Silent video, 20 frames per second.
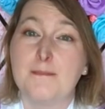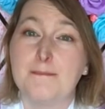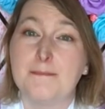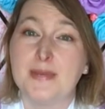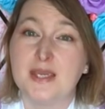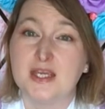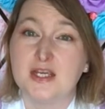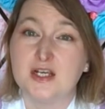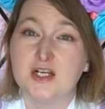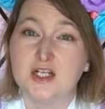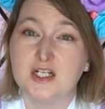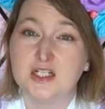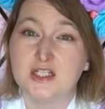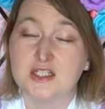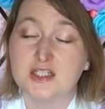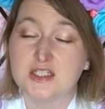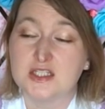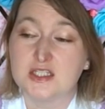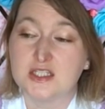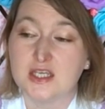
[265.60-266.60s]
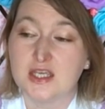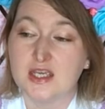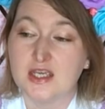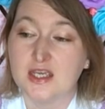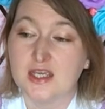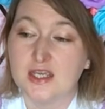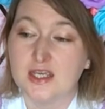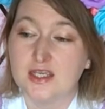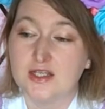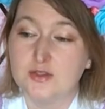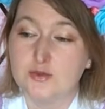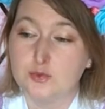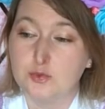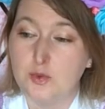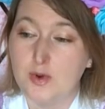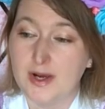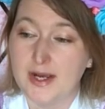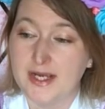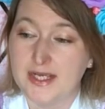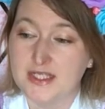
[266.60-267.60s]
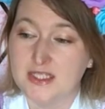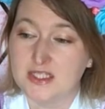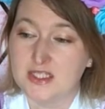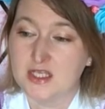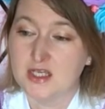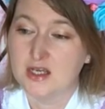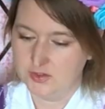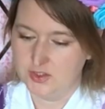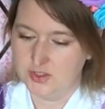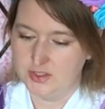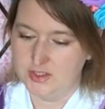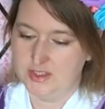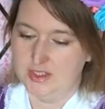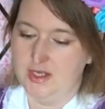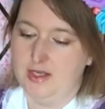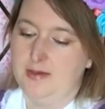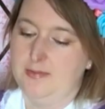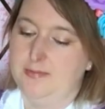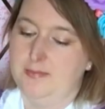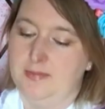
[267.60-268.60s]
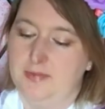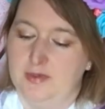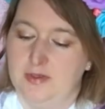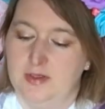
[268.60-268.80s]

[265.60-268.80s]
because it was the same